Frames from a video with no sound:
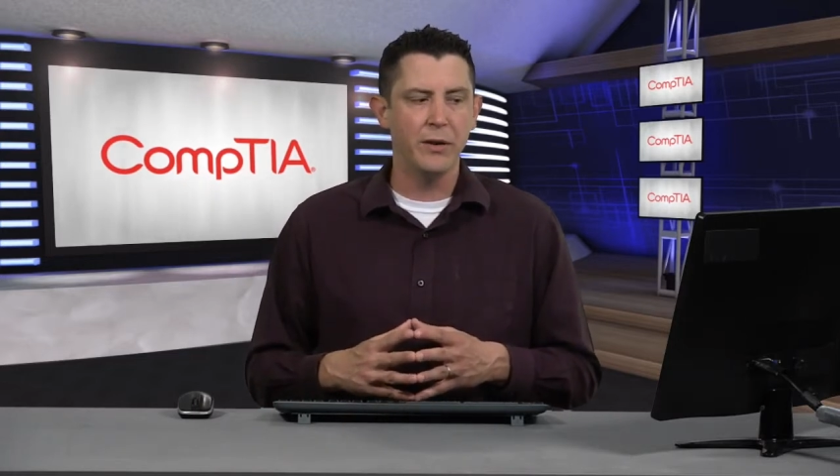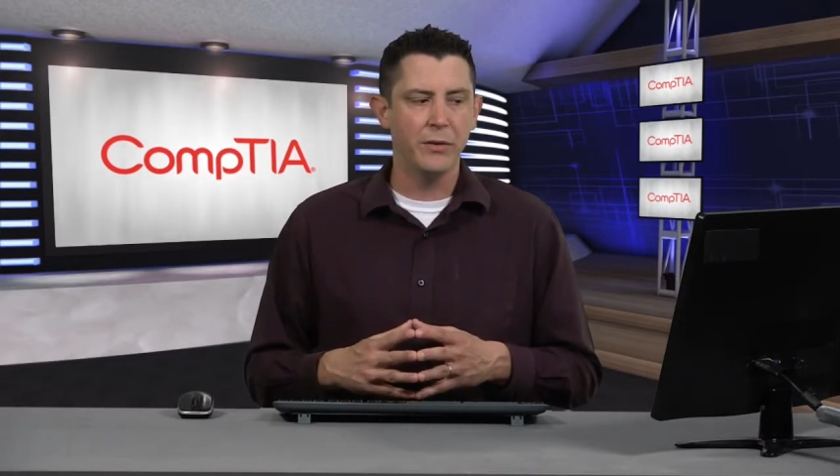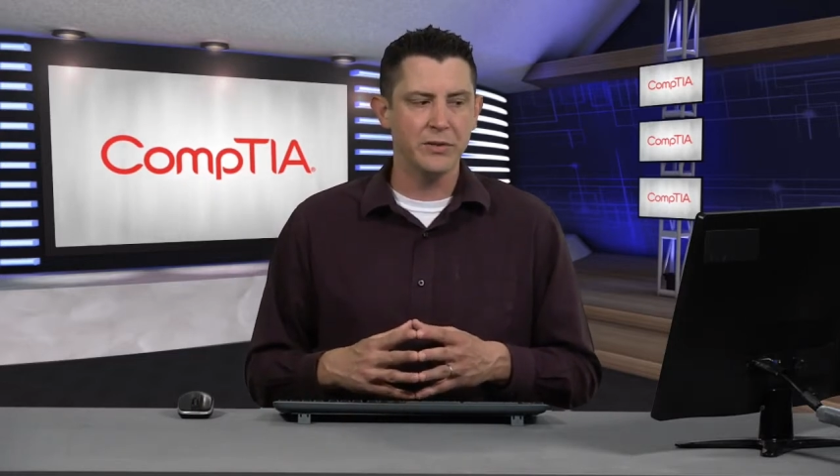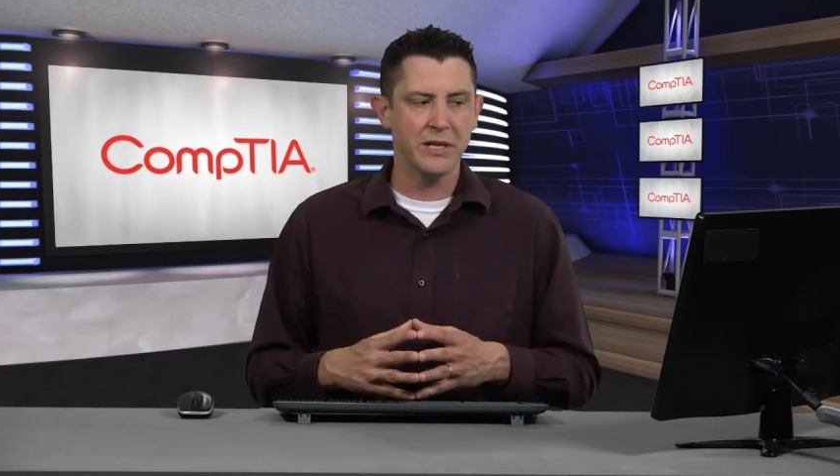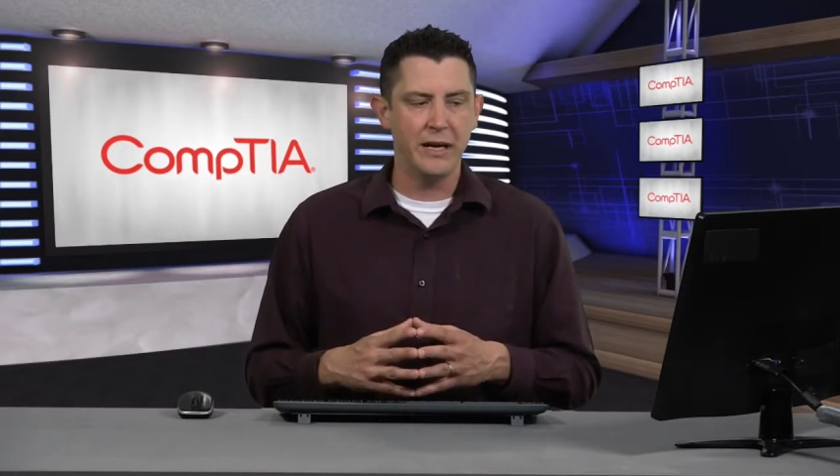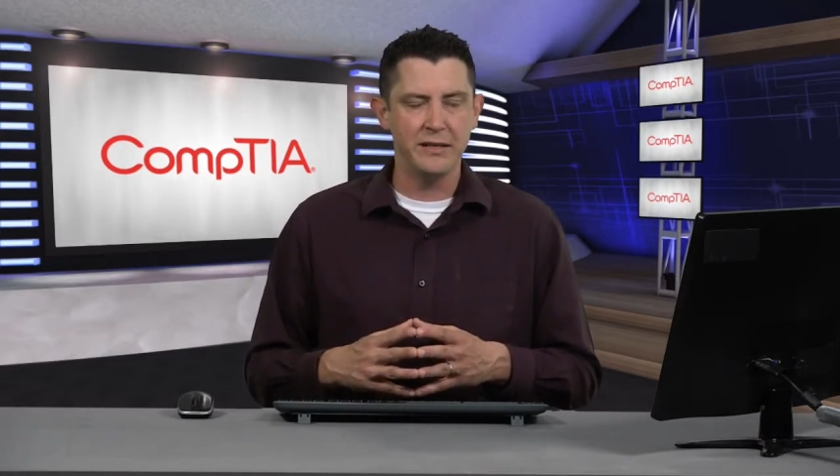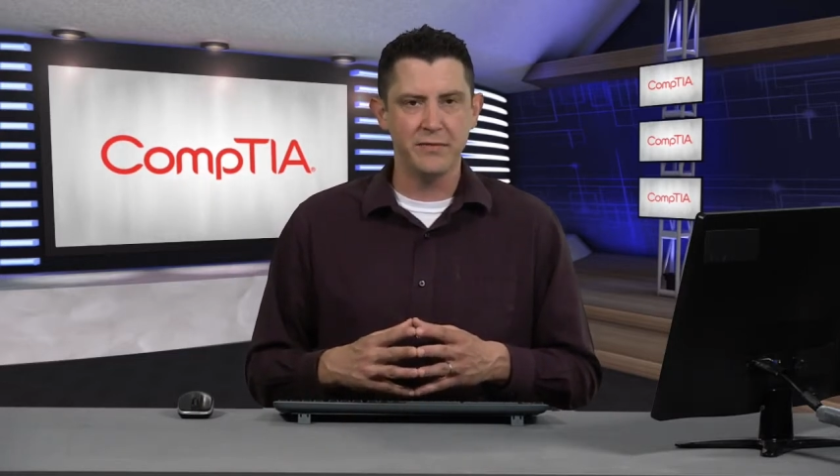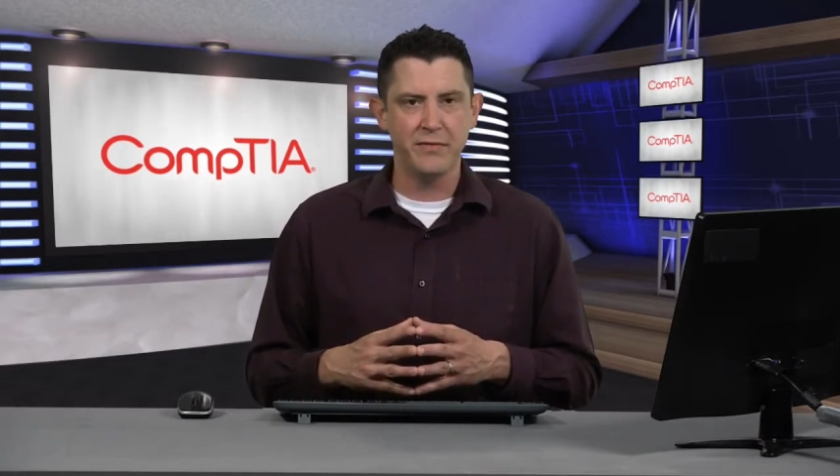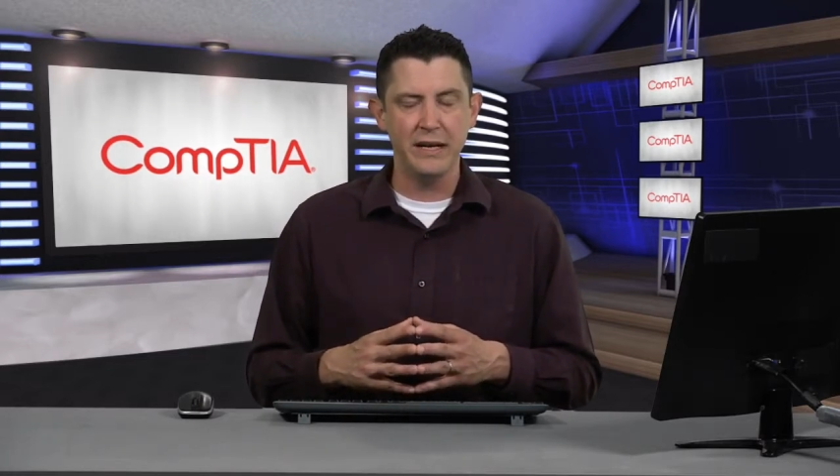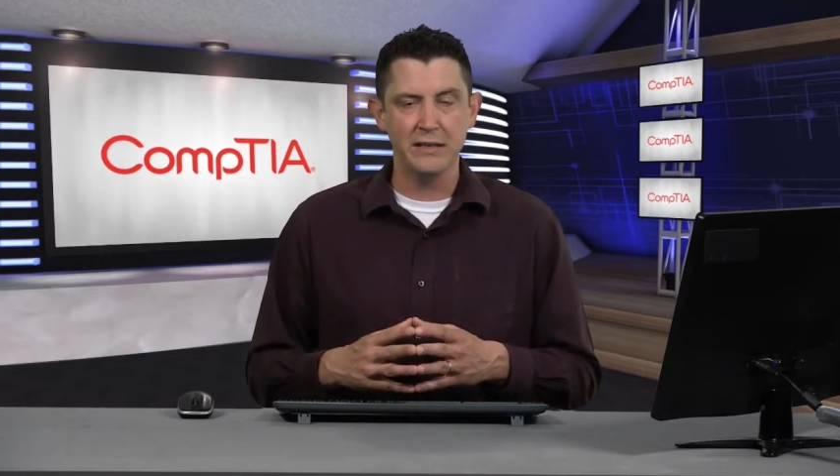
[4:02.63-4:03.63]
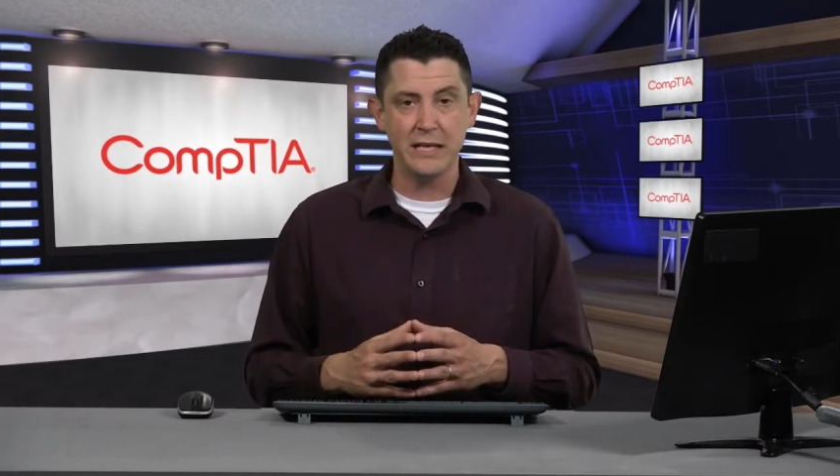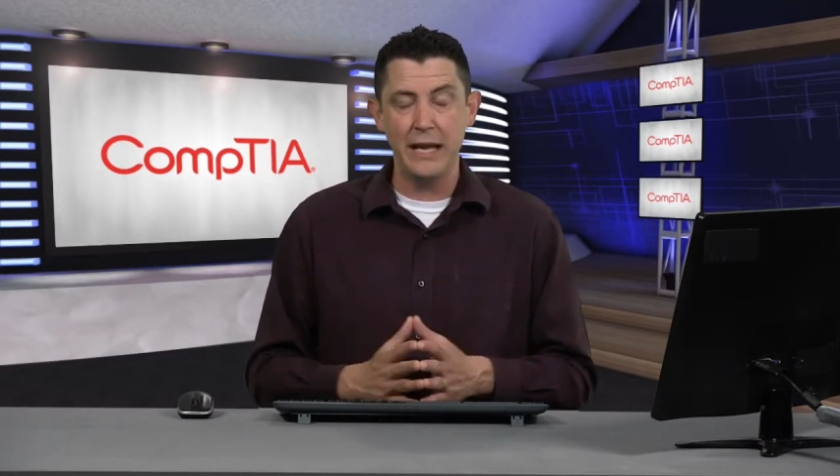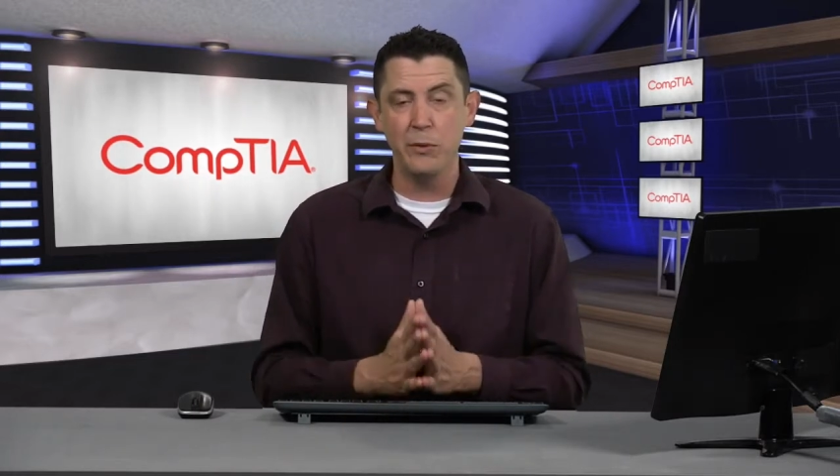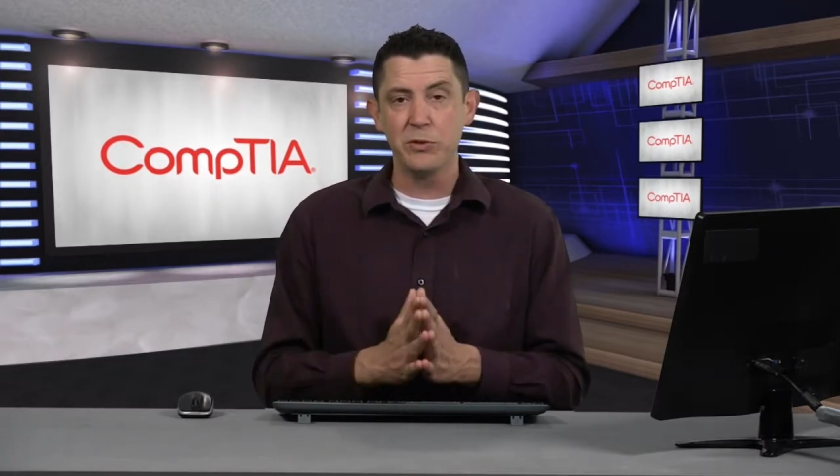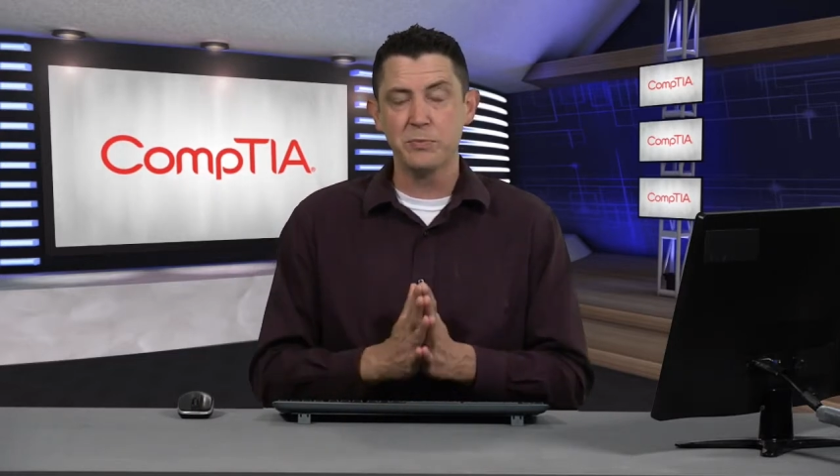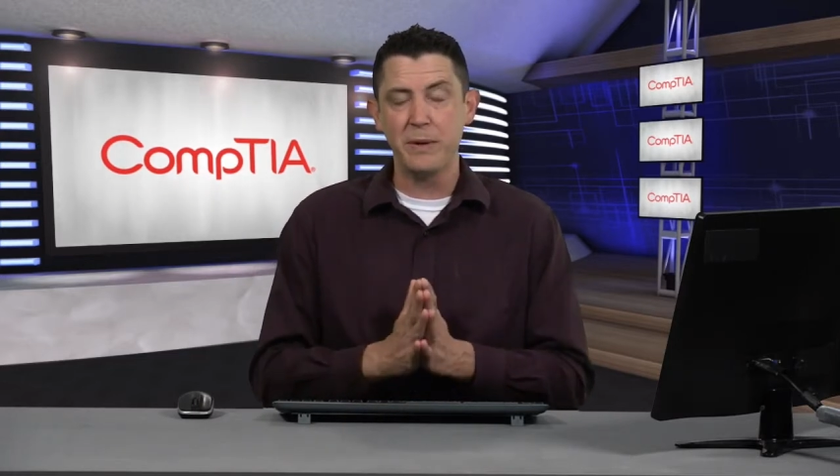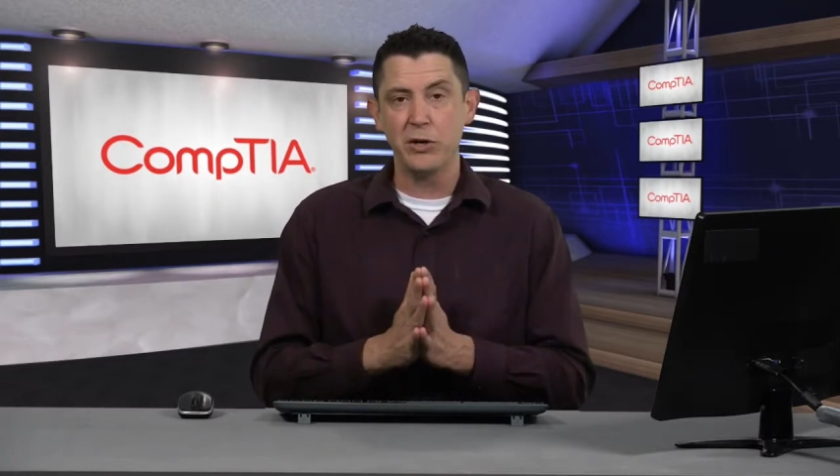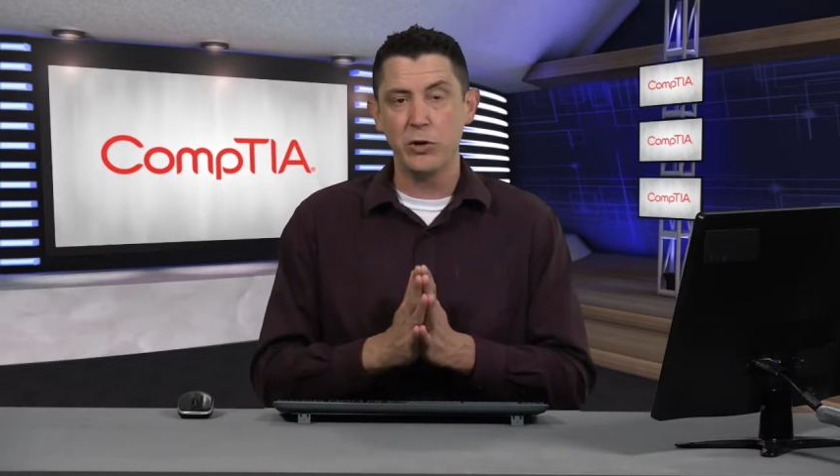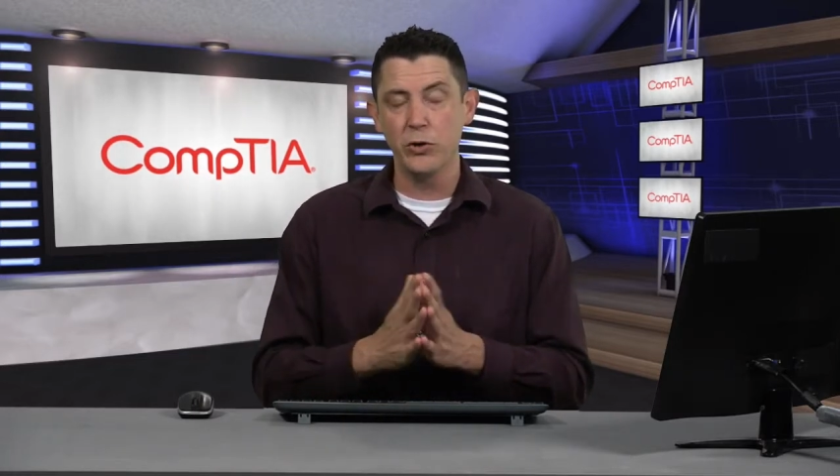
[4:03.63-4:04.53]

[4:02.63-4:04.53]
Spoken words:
Those kinds of things. And then we'll spend a